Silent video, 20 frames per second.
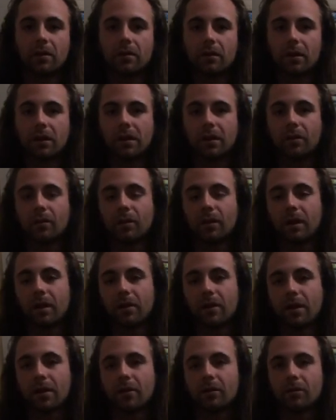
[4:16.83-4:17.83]
I can play
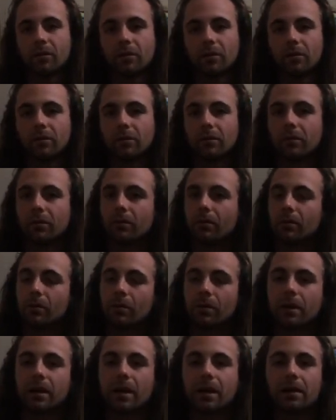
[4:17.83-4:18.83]
around with
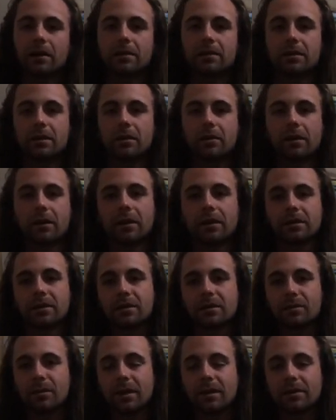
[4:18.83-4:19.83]
watercolors, acrylics,
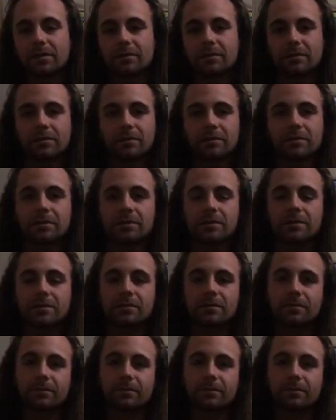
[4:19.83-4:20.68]
pencils,